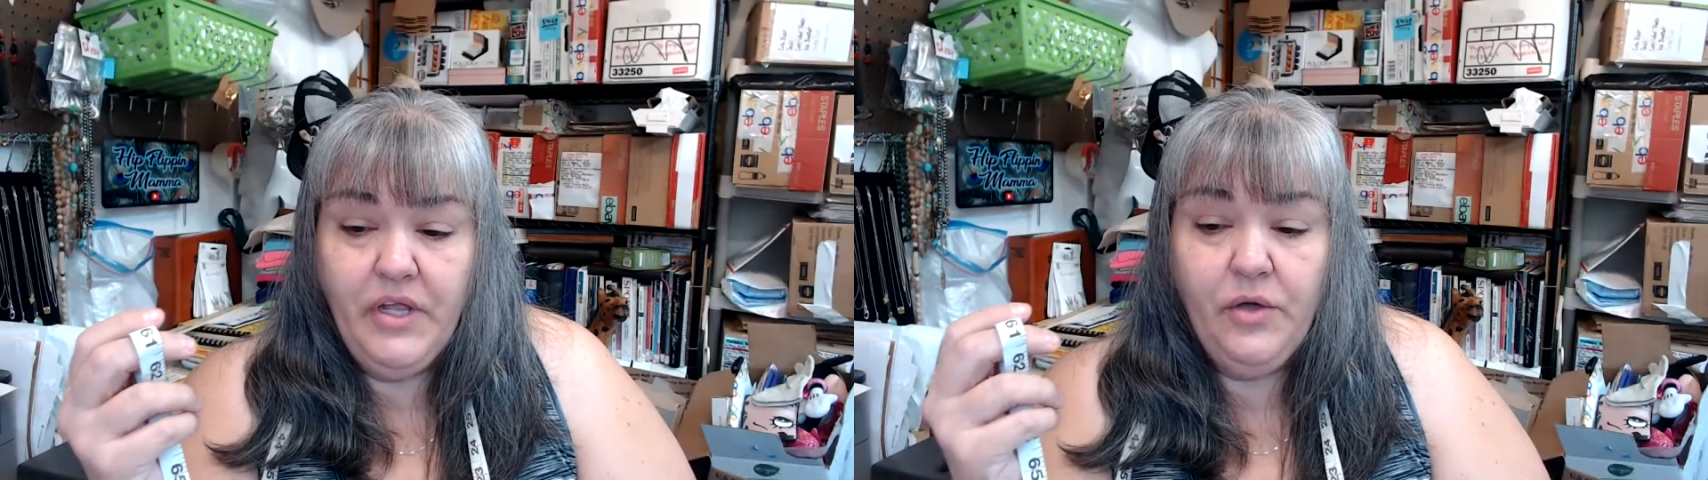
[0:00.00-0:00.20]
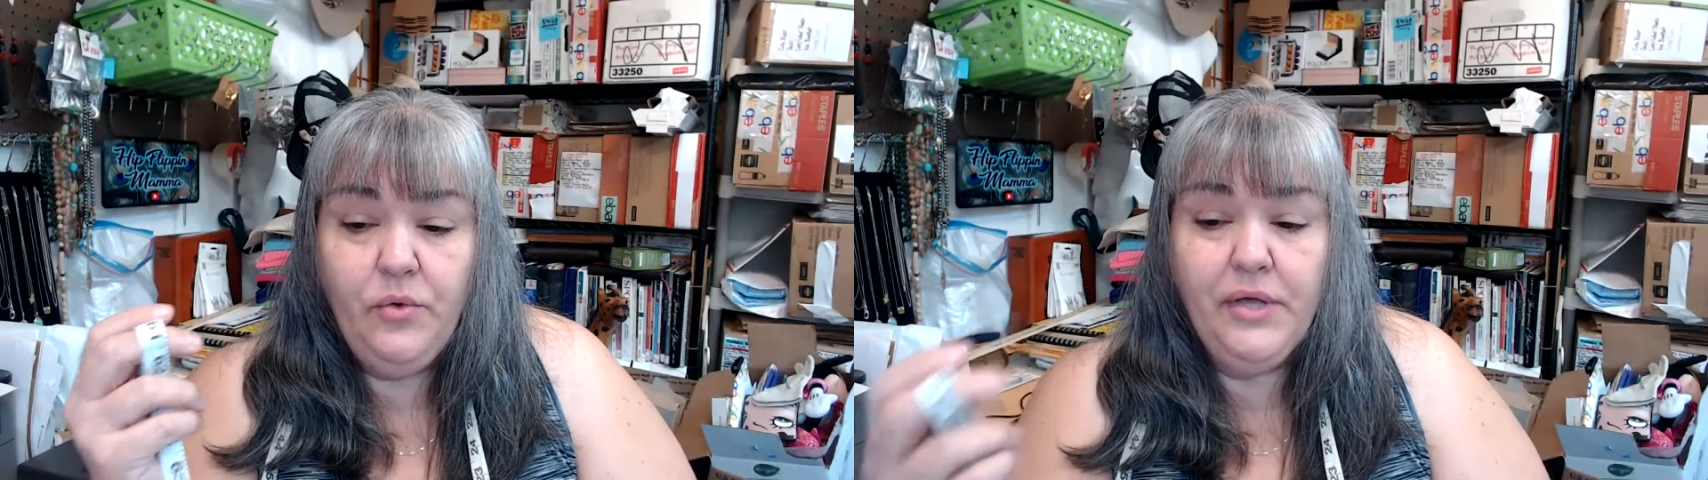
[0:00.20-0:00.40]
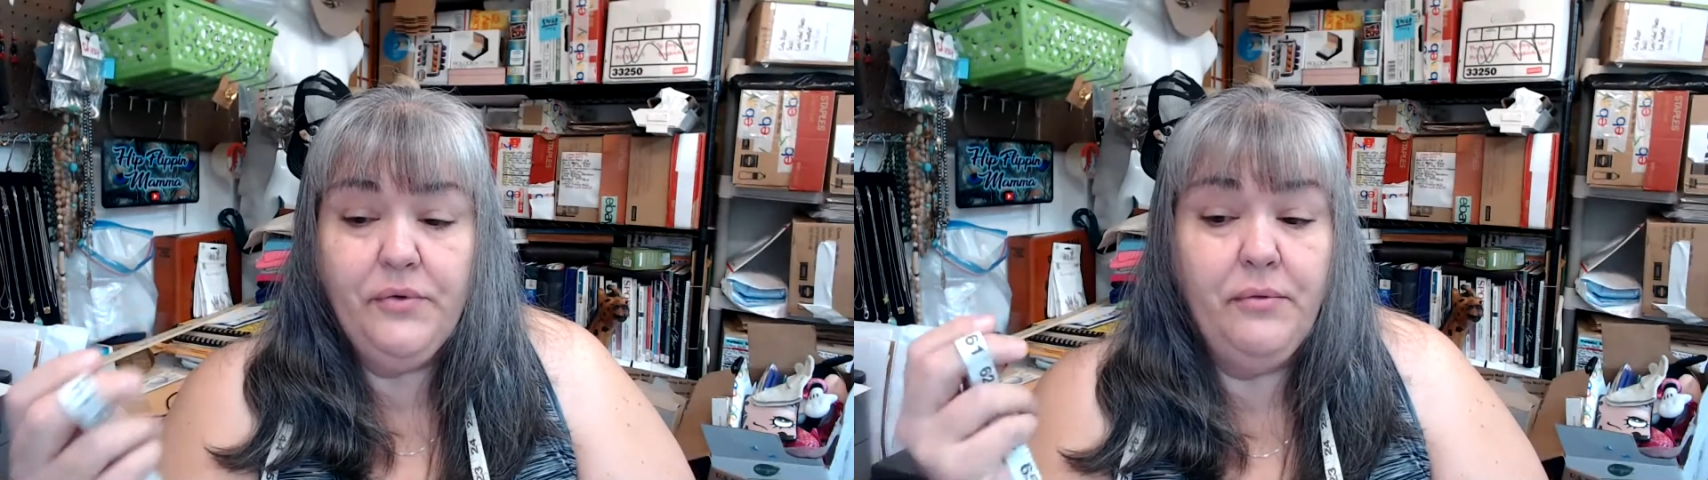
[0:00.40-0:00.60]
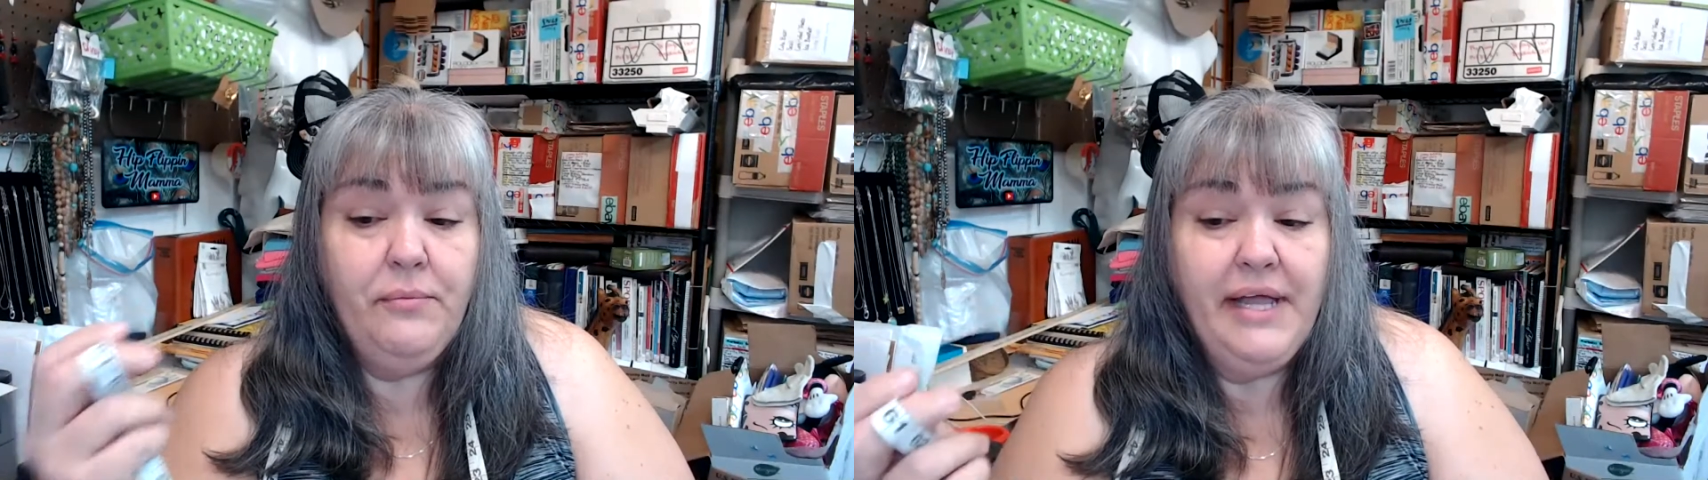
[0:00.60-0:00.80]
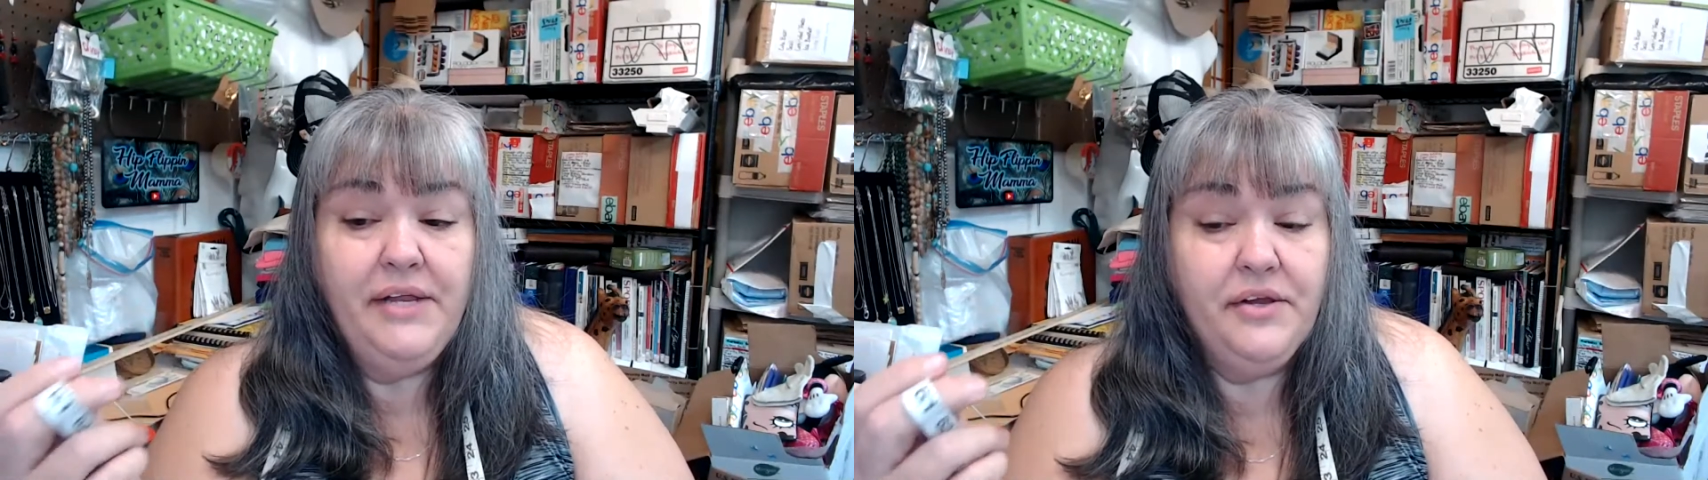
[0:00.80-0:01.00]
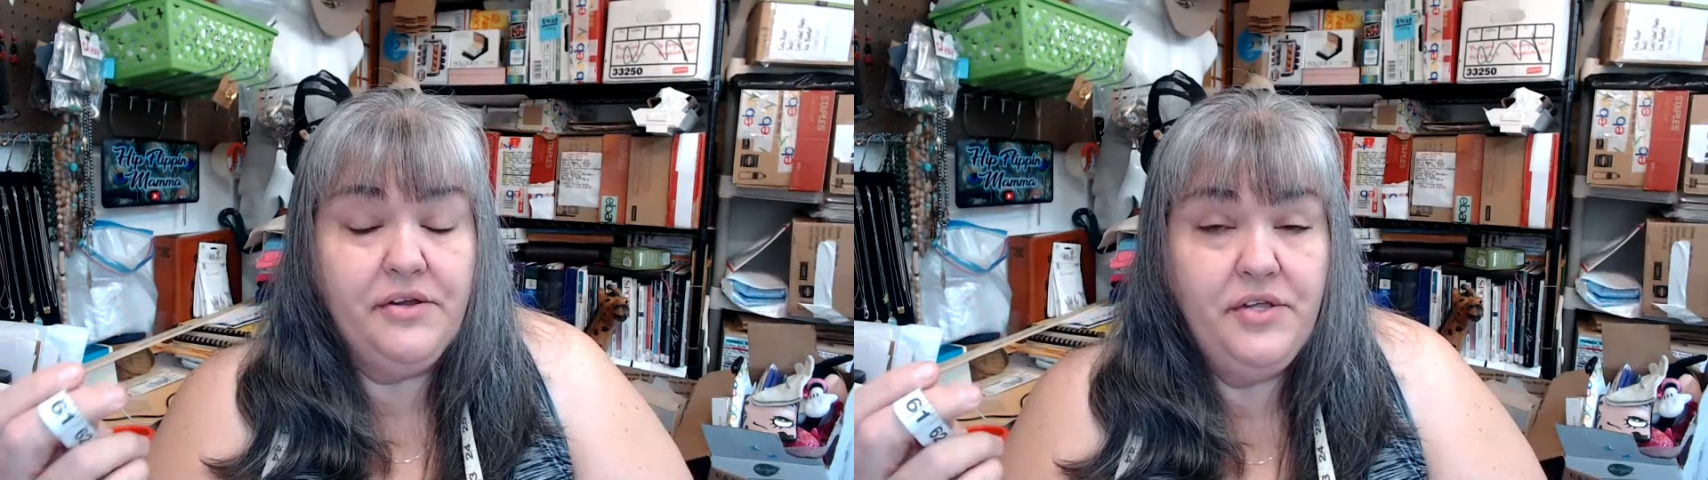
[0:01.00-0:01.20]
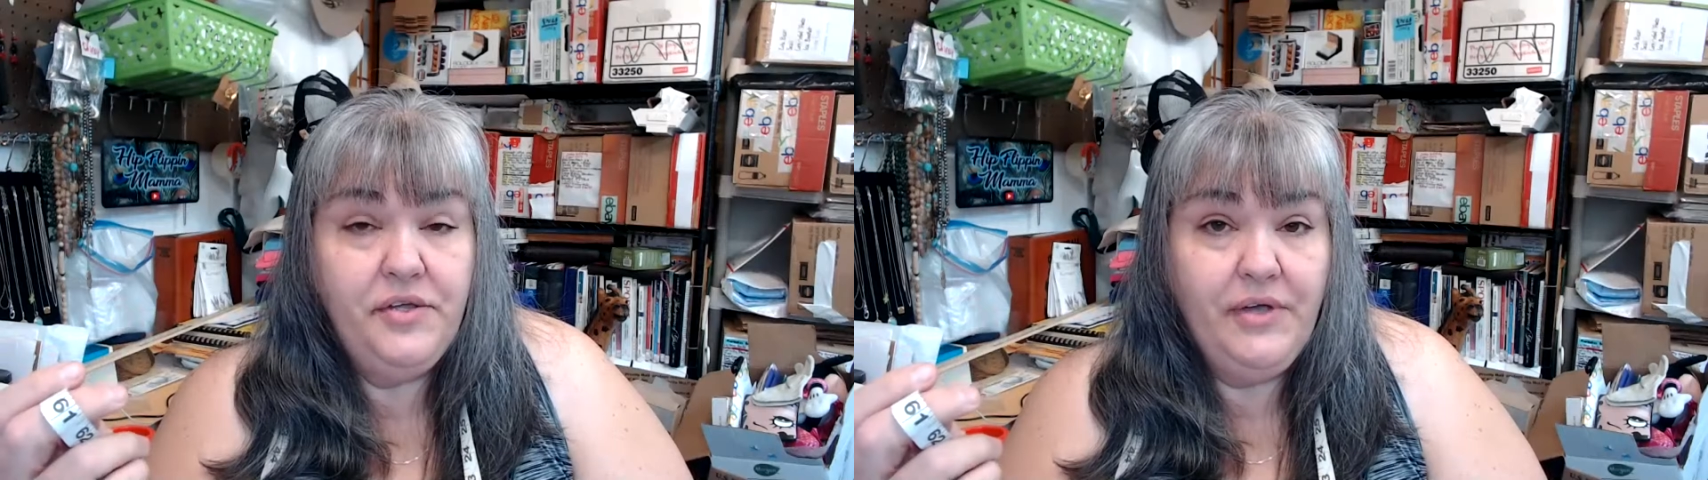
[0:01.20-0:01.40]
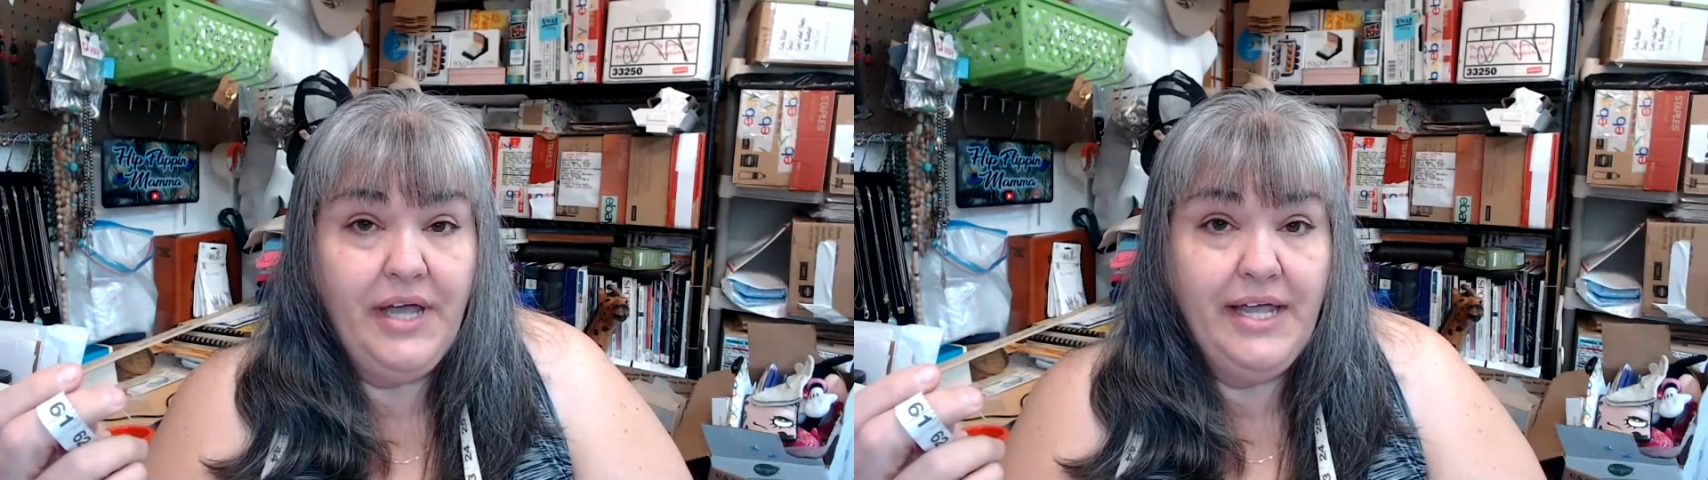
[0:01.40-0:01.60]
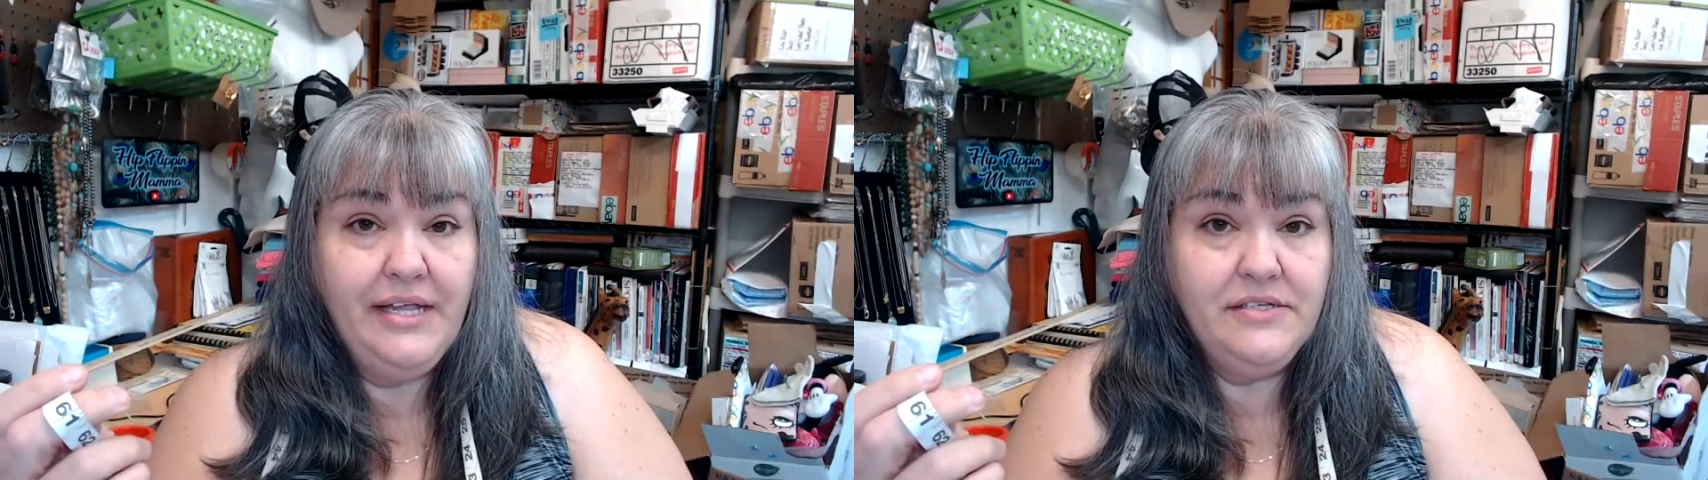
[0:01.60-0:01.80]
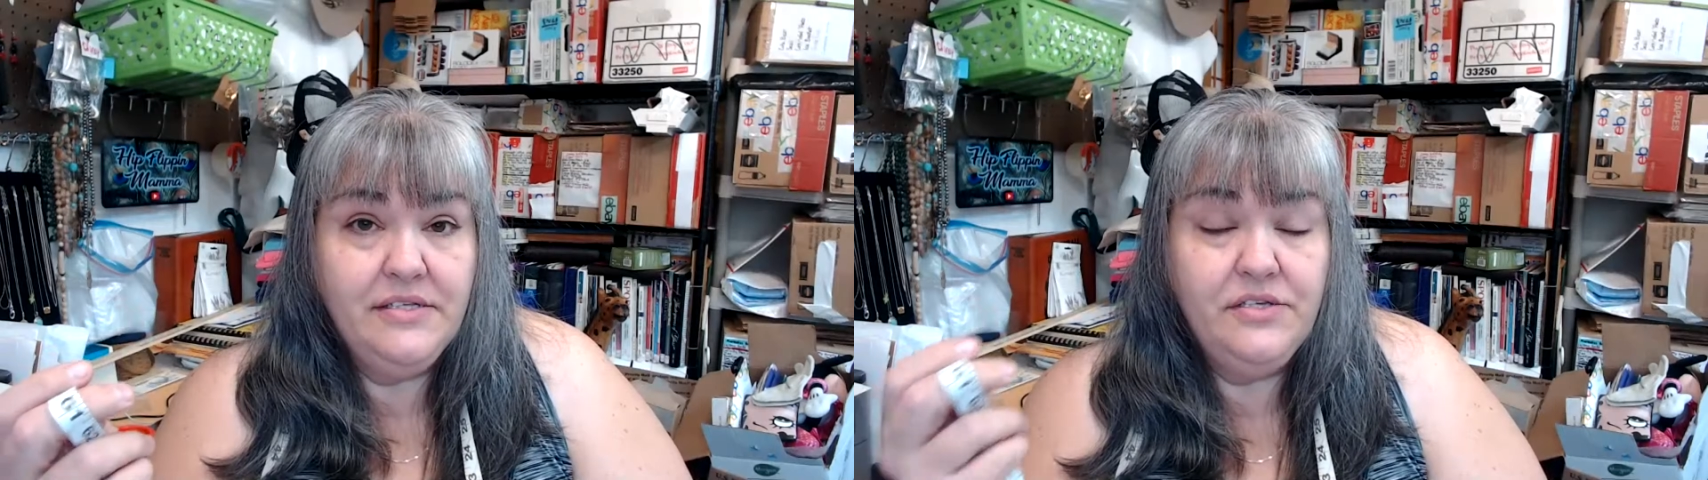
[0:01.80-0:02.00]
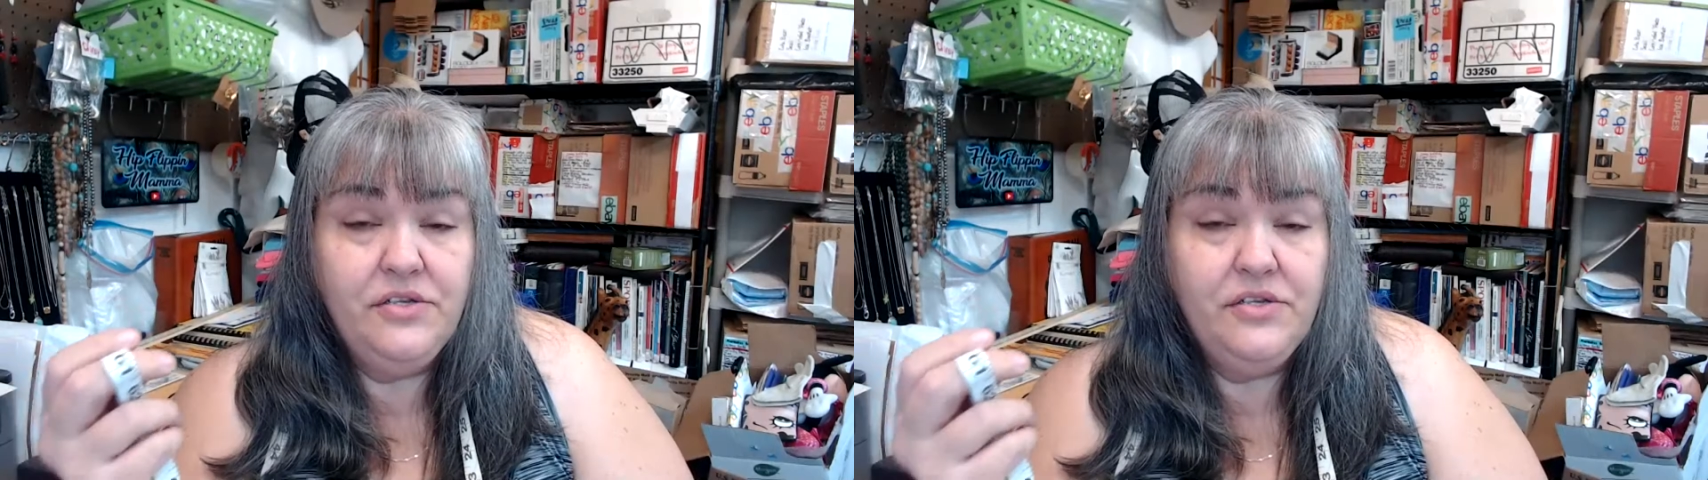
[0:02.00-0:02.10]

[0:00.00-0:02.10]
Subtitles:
quick reminder to you guys,